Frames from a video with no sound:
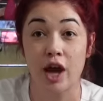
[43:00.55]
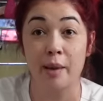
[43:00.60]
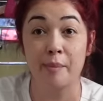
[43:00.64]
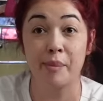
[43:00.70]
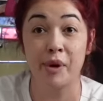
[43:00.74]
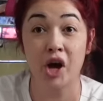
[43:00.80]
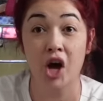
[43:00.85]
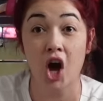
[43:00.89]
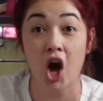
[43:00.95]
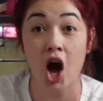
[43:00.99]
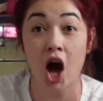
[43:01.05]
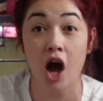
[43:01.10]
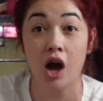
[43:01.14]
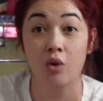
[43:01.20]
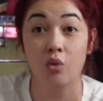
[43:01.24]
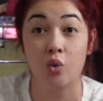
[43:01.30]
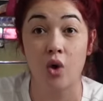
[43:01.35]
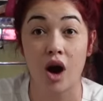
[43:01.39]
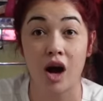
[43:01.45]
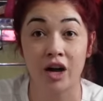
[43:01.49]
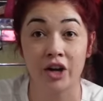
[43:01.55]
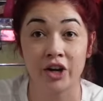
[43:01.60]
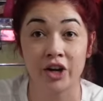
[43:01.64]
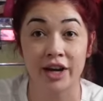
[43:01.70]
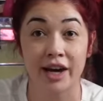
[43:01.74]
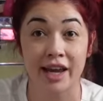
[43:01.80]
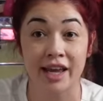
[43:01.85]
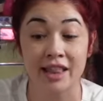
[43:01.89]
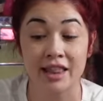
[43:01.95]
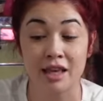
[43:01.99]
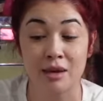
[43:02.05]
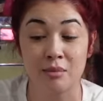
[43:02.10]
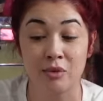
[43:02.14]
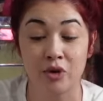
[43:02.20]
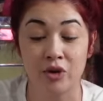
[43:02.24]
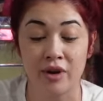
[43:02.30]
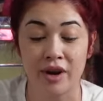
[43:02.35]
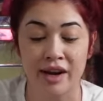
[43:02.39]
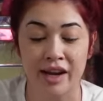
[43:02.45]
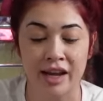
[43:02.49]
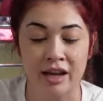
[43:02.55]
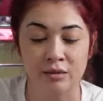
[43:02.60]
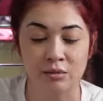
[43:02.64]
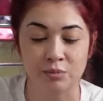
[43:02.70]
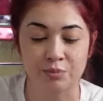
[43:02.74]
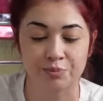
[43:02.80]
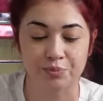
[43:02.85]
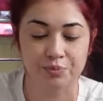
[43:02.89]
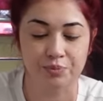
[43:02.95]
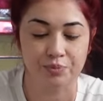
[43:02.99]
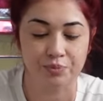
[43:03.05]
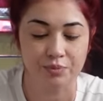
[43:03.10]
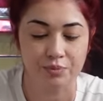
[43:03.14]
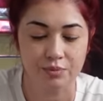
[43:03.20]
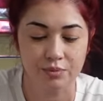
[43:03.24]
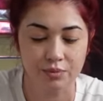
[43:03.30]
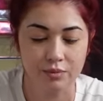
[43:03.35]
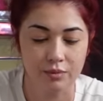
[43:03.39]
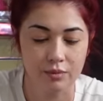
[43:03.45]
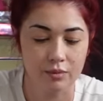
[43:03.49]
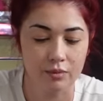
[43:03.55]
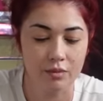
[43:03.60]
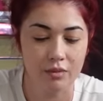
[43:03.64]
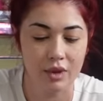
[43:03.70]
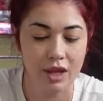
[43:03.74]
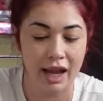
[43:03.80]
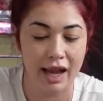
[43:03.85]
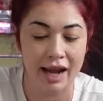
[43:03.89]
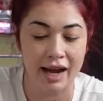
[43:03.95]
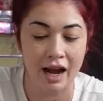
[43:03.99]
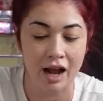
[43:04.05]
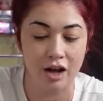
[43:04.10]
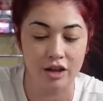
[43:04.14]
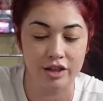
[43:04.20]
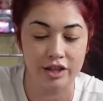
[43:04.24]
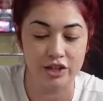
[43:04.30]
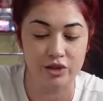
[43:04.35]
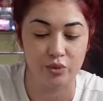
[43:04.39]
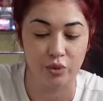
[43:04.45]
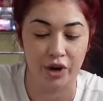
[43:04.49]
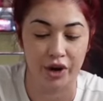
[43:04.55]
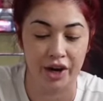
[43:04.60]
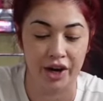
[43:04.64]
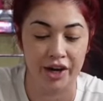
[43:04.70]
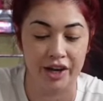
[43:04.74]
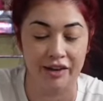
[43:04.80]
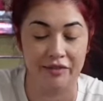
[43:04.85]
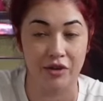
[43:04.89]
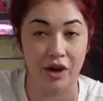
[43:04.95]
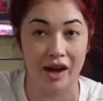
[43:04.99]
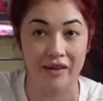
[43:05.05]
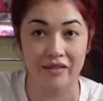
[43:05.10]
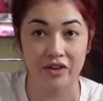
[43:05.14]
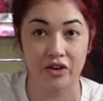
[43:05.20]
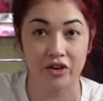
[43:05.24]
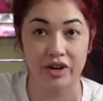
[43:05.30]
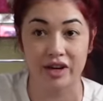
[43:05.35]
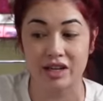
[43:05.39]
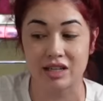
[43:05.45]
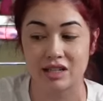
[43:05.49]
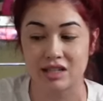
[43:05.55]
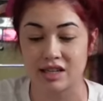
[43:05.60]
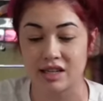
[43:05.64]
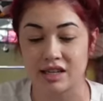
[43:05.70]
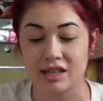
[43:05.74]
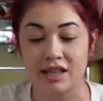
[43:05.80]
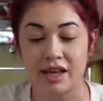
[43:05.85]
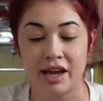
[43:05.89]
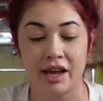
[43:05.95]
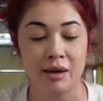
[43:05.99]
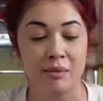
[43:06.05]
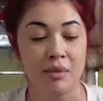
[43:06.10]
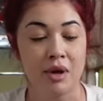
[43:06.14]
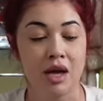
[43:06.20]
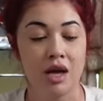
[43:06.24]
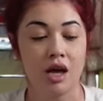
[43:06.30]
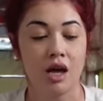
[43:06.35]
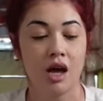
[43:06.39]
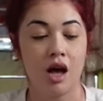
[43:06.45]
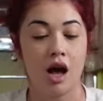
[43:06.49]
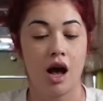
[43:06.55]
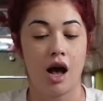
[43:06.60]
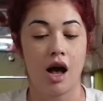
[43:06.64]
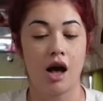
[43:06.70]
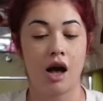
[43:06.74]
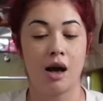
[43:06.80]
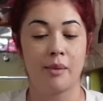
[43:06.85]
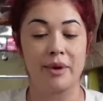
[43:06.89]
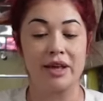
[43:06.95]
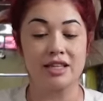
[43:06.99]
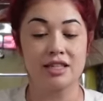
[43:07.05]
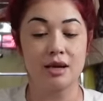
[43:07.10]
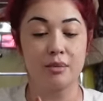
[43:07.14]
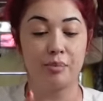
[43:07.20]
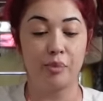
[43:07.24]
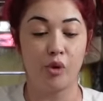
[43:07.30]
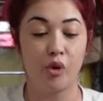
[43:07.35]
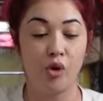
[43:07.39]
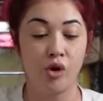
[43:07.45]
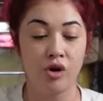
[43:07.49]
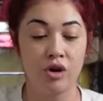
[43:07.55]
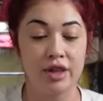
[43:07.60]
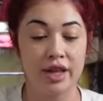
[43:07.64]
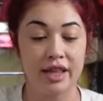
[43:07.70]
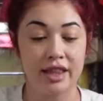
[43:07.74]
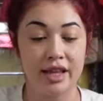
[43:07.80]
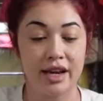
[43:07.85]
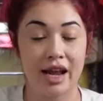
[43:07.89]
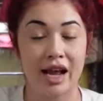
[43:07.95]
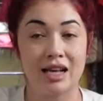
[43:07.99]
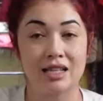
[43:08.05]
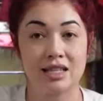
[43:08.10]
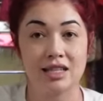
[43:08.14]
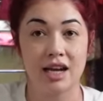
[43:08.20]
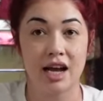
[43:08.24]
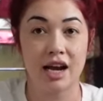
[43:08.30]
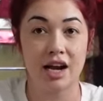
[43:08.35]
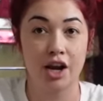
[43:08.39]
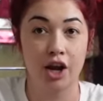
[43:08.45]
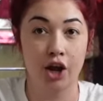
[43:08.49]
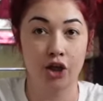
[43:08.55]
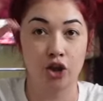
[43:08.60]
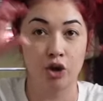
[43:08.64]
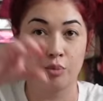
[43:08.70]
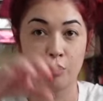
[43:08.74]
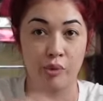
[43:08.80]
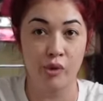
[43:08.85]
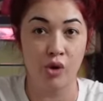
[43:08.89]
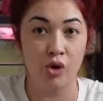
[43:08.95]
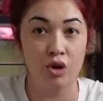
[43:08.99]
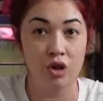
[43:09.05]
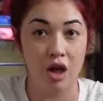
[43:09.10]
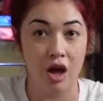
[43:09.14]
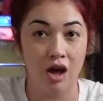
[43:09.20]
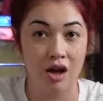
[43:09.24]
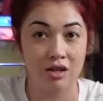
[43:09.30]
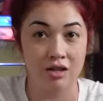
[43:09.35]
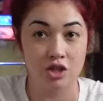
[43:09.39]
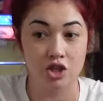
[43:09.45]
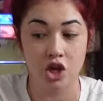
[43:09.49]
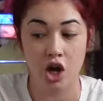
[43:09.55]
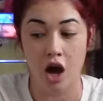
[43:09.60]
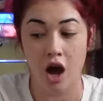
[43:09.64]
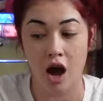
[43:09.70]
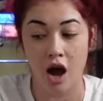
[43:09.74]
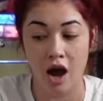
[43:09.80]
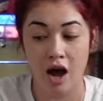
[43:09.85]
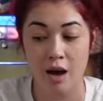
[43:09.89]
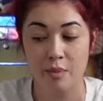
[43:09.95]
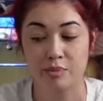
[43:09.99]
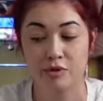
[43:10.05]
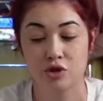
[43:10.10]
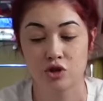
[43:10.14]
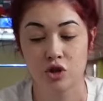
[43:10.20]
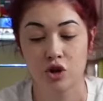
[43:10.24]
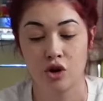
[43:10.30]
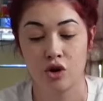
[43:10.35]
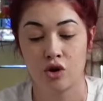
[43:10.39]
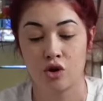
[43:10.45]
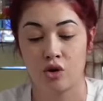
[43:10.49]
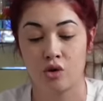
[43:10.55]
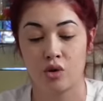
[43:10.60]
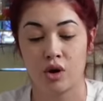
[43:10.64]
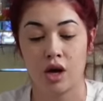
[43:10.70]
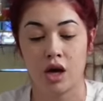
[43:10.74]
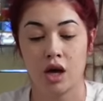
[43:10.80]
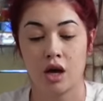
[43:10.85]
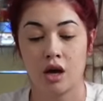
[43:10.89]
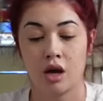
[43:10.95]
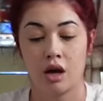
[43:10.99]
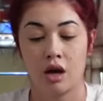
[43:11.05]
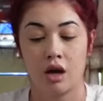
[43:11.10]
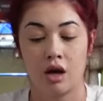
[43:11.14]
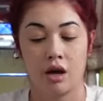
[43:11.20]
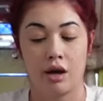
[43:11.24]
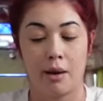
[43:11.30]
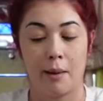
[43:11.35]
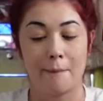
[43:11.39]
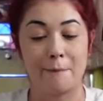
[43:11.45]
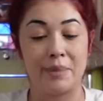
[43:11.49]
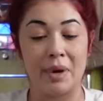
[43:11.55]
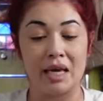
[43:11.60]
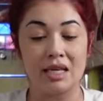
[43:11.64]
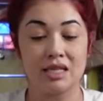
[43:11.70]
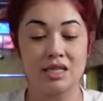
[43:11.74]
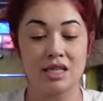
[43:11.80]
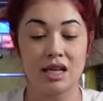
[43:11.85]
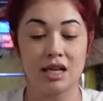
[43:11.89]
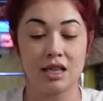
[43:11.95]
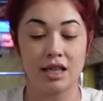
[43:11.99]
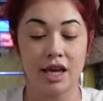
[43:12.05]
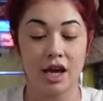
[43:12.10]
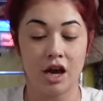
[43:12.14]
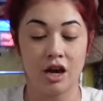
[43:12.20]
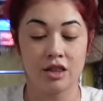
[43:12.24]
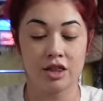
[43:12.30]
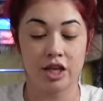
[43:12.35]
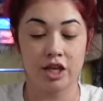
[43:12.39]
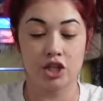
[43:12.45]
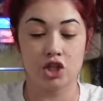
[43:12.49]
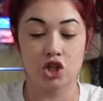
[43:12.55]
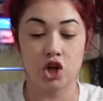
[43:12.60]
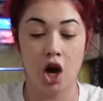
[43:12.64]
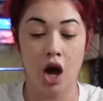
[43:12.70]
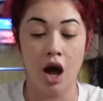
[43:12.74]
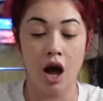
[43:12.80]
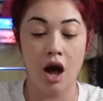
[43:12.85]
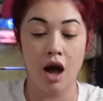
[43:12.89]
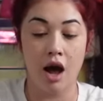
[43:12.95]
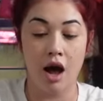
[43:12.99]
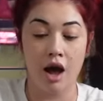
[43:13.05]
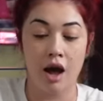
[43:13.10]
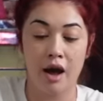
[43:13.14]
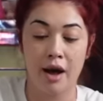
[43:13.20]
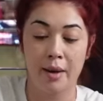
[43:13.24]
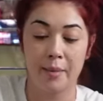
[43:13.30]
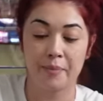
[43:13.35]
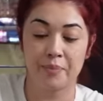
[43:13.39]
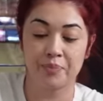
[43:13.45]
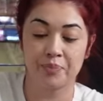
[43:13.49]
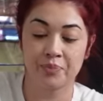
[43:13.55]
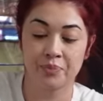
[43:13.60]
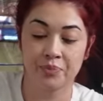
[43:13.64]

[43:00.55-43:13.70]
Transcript: I put hot water in them already. And how these work, if you haven't already seen them, it's a bowl and then it has like another bowl on top. So basically on the top,